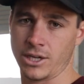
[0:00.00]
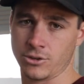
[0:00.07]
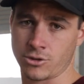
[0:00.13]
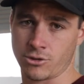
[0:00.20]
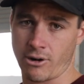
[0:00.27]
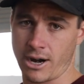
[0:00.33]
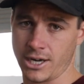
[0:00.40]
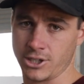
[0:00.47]

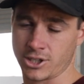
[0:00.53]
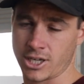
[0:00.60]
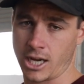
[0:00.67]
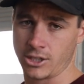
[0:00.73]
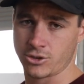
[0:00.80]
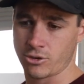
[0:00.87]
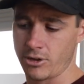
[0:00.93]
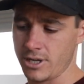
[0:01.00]
terrain
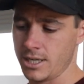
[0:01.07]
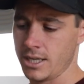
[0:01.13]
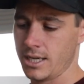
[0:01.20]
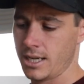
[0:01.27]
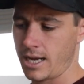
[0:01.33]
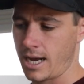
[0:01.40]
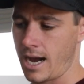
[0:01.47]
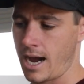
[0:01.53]
country,
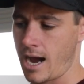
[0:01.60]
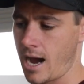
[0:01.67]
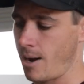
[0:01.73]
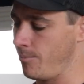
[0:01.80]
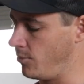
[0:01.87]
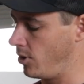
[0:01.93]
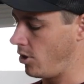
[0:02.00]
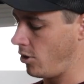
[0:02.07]

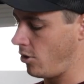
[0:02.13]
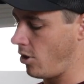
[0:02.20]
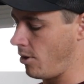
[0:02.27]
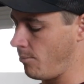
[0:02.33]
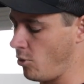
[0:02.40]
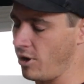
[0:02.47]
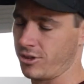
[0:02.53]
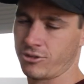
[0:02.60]
I
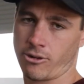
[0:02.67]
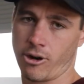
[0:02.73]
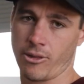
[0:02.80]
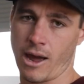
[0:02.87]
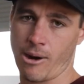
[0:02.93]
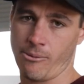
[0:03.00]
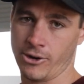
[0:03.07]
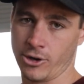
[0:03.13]
might throw
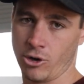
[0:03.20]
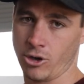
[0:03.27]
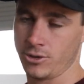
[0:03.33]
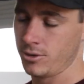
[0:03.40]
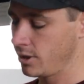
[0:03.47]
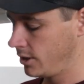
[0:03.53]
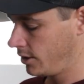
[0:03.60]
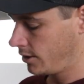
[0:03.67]
that one
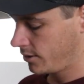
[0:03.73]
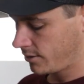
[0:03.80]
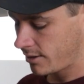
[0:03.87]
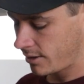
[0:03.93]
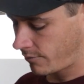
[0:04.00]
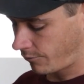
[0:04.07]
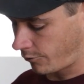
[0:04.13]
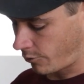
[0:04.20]
on.
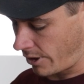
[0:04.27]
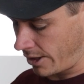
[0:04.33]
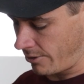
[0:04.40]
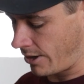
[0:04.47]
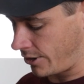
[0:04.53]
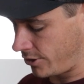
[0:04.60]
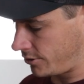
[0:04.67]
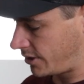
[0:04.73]
For
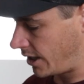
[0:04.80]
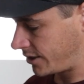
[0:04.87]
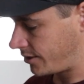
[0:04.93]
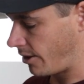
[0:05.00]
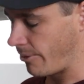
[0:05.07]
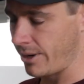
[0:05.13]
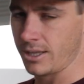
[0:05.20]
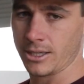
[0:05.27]
anyone who doesn't
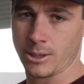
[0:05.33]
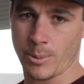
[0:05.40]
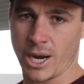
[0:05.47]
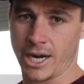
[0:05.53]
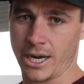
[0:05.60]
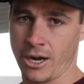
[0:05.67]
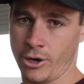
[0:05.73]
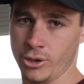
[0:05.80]
know anything
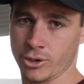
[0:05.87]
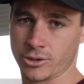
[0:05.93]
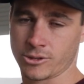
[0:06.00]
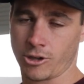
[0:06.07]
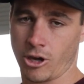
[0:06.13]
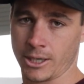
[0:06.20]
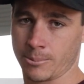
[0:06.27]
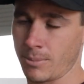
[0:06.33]
about
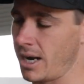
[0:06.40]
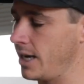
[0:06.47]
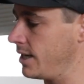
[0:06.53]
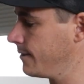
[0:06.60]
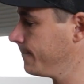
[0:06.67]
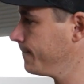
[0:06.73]
aerials like me,